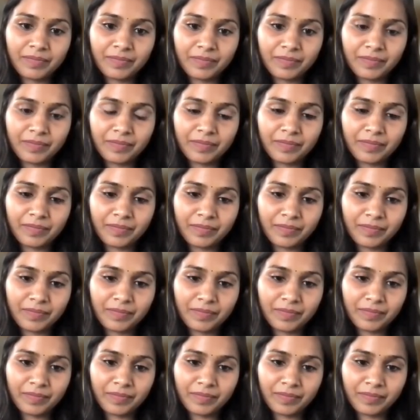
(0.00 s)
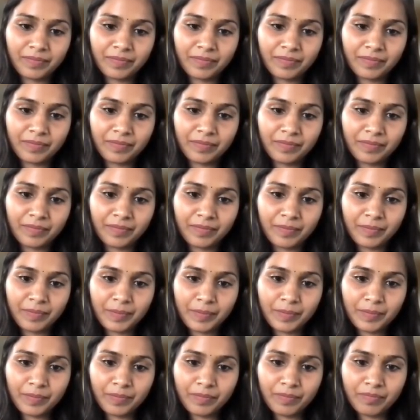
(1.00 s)

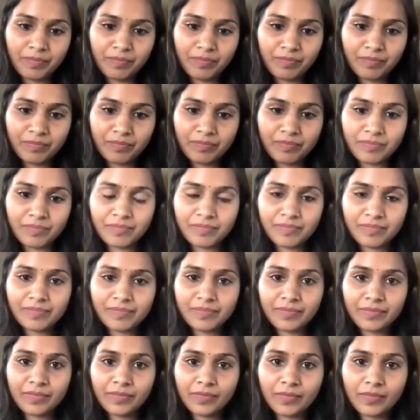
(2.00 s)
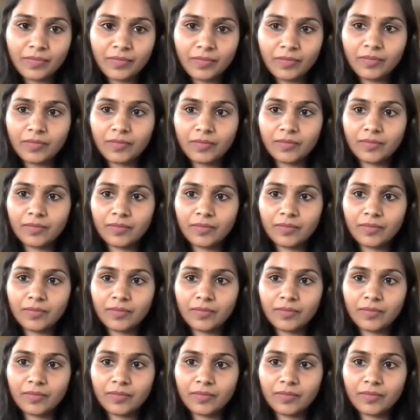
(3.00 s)
(not speaking)